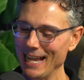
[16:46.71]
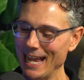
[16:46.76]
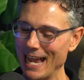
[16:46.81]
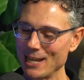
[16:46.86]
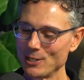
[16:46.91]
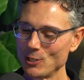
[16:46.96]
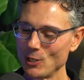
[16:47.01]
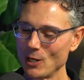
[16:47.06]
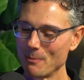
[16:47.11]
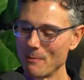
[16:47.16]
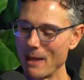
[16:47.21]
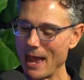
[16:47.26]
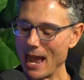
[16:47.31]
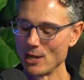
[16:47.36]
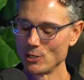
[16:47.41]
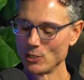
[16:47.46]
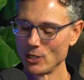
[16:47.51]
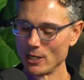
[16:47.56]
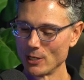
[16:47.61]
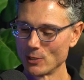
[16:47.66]
as you'd
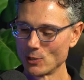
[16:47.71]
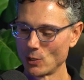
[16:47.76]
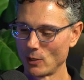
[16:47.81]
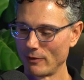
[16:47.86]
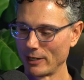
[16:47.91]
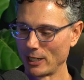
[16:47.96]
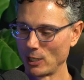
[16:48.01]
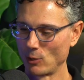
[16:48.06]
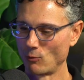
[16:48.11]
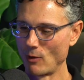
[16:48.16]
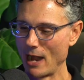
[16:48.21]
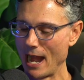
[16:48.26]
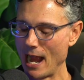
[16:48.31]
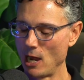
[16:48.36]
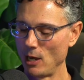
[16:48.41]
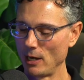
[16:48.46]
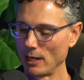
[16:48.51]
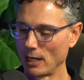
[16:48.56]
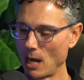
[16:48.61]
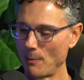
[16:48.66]
imagine, it's sort of like
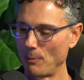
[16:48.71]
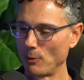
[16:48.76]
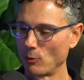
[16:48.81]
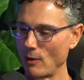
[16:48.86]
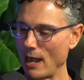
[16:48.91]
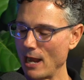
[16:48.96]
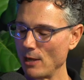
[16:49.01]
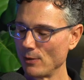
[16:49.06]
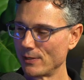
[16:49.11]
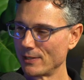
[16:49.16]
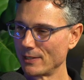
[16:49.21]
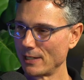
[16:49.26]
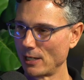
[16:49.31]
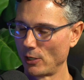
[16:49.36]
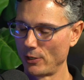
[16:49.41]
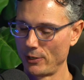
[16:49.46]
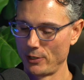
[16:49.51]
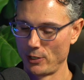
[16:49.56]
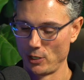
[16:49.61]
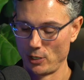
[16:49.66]
a couple round
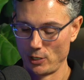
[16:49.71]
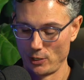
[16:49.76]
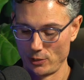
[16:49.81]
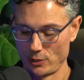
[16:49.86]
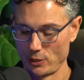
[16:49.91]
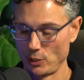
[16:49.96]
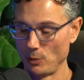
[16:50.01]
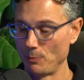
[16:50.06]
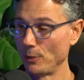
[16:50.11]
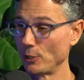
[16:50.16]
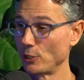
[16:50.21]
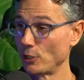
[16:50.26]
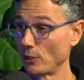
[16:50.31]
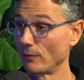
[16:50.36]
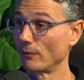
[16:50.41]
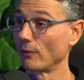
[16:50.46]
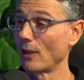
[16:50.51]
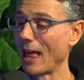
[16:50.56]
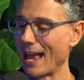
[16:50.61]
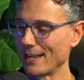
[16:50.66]
cylinders. You put your
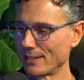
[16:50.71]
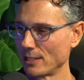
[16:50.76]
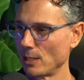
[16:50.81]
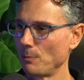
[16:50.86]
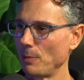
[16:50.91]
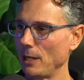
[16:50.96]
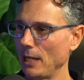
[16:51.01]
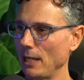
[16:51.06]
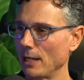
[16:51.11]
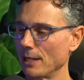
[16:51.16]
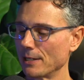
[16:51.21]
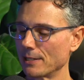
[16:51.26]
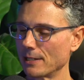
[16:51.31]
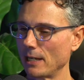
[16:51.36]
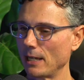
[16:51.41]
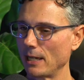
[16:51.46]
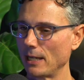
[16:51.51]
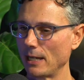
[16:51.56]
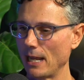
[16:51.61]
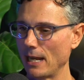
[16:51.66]
flaccid penis
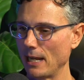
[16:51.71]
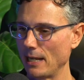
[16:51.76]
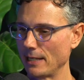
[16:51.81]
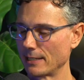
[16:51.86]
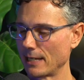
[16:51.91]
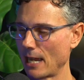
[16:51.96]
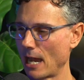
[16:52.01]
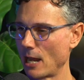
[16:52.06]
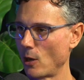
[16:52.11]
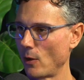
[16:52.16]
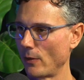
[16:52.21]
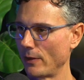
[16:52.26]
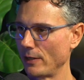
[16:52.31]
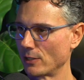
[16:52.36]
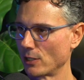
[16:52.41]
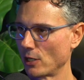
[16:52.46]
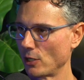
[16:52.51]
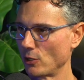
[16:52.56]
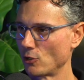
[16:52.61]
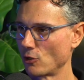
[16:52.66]
in, and it's got all
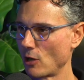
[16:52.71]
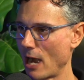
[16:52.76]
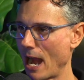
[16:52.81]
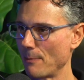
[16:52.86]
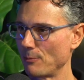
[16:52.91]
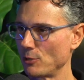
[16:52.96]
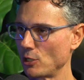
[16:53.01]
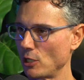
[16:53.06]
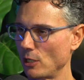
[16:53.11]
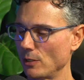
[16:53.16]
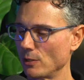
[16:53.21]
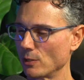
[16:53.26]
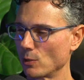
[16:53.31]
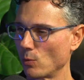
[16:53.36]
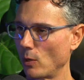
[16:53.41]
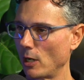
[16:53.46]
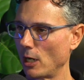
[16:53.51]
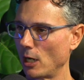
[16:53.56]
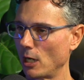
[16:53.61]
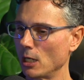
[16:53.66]
these contraptions
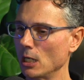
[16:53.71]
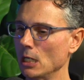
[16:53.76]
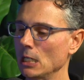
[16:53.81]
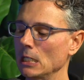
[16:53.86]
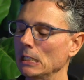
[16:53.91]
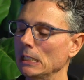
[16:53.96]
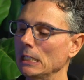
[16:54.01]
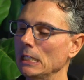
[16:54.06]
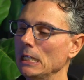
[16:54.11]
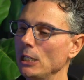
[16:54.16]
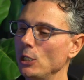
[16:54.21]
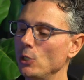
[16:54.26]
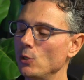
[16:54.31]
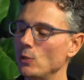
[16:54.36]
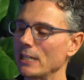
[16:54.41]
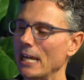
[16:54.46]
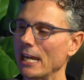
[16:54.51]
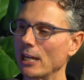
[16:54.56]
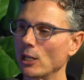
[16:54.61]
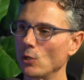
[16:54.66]
where you
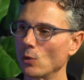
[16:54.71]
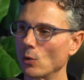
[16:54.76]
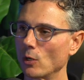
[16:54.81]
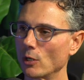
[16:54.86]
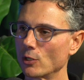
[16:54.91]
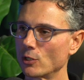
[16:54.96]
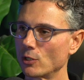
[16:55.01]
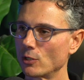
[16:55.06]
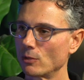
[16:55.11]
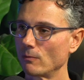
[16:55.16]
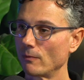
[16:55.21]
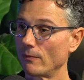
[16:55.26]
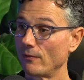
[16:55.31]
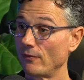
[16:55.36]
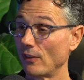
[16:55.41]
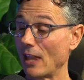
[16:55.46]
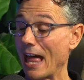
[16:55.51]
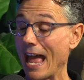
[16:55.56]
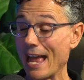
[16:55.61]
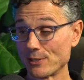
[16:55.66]
take your
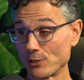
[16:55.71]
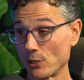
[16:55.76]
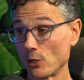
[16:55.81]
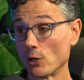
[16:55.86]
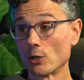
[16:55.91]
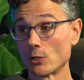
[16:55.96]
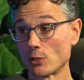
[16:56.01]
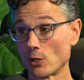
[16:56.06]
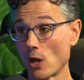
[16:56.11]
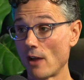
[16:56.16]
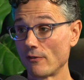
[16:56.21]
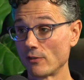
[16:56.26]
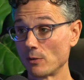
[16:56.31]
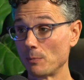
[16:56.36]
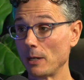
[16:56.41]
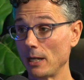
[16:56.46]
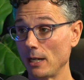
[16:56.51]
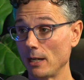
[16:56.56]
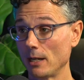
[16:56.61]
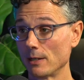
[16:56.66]
flaccid or
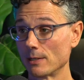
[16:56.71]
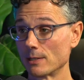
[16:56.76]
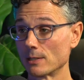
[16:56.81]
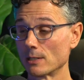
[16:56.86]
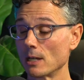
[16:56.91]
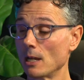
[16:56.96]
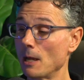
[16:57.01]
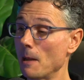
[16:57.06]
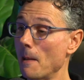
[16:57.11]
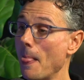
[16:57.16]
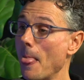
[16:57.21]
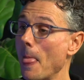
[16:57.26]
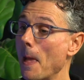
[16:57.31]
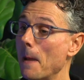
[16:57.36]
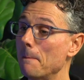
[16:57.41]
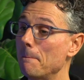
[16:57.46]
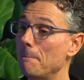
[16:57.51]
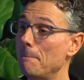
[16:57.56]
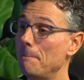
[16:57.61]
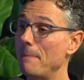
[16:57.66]
soft penis,
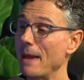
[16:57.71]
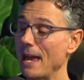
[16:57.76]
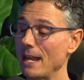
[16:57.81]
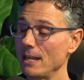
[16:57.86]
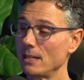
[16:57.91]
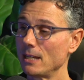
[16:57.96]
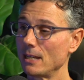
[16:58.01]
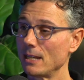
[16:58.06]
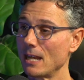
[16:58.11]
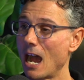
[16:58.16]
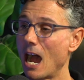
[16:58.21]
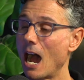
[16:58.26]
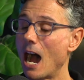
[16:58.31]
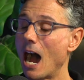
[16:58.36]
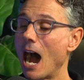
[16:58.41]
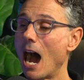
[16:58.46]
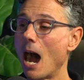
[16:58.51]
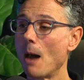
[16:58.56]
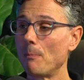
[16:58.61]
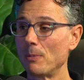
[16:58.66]
bend it
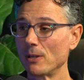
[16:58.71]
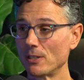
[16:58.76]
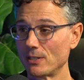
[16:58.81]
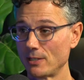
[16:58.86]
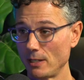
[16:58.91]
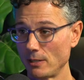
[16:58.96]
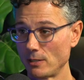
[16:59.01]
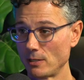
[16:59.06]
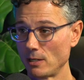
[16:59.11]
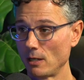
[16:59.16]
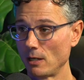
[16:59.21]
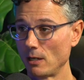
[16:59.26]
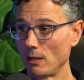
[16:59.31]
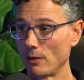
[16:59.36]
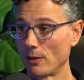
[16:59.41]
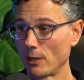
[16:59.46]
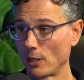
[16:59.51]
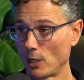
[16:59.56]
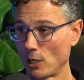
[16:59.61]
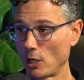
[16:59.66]
opposite
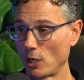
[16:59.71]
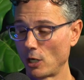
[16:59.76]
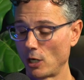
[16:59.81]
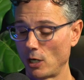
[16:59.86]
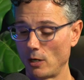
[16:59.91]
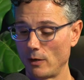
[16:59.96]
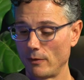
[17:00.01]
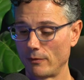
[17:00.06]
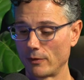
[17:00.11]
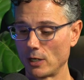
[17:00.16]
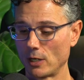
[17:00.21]
the curve,